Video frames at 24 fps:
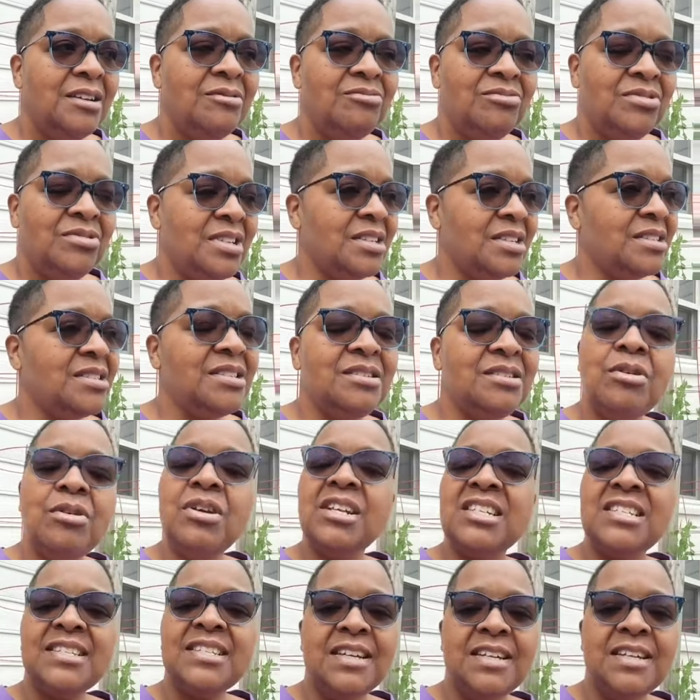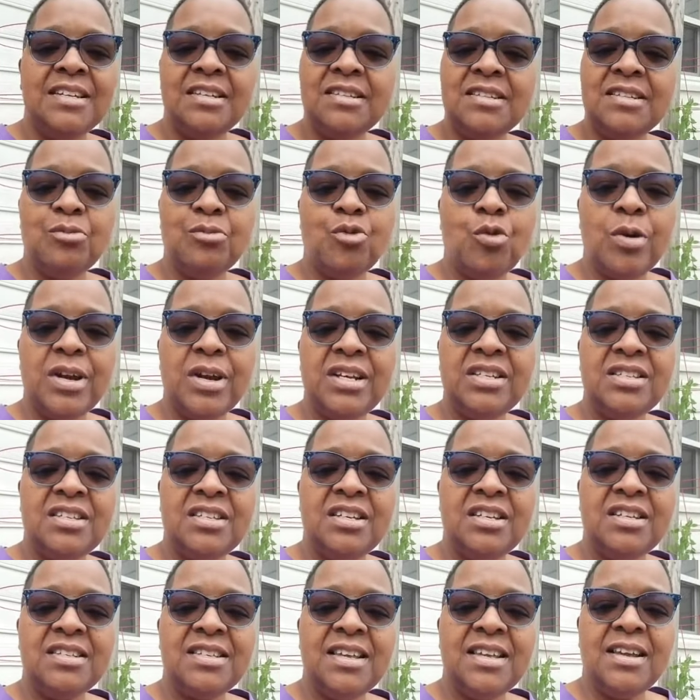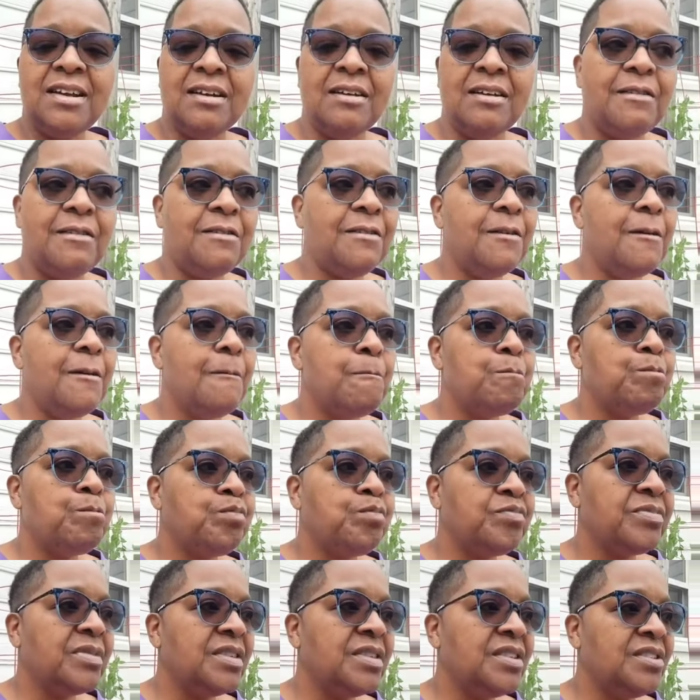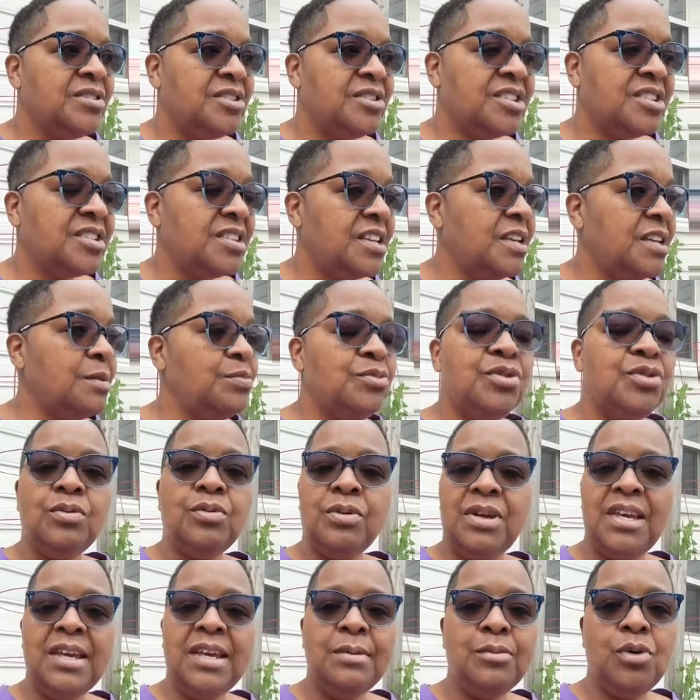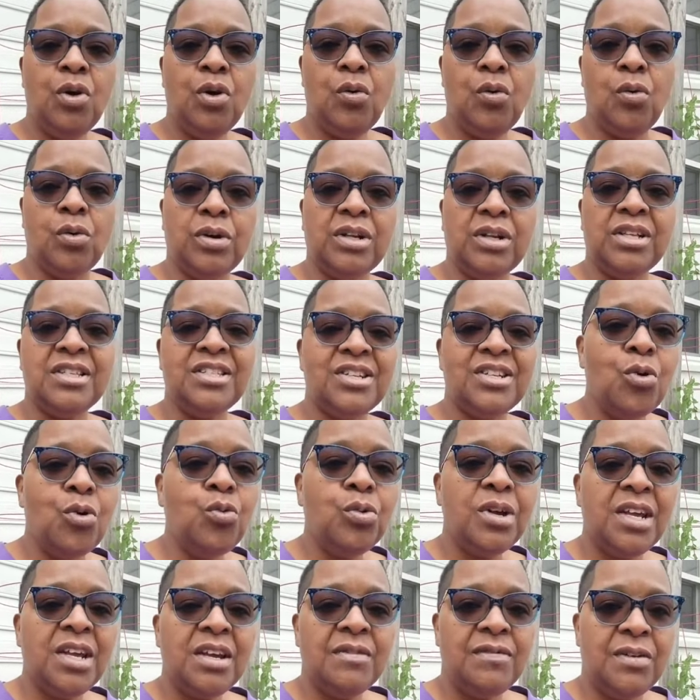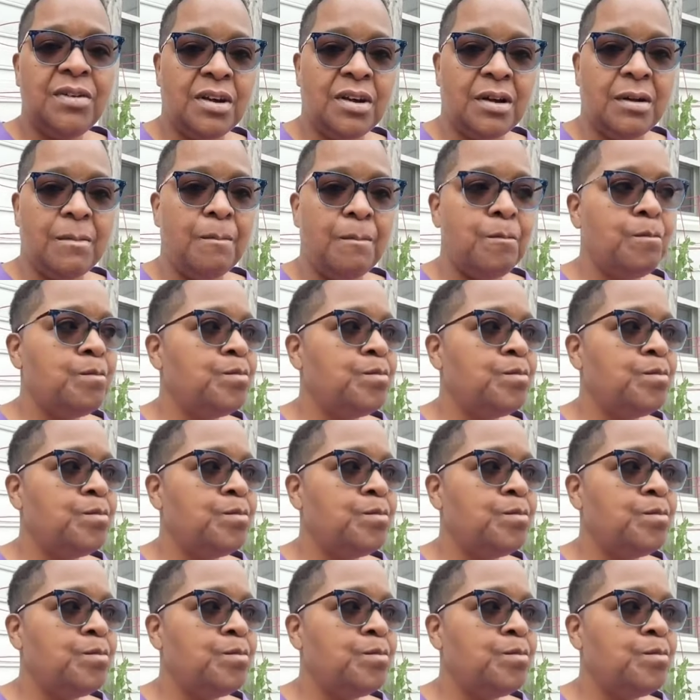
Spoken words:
just extending some grace to yourself. Just keep going. Don't give up.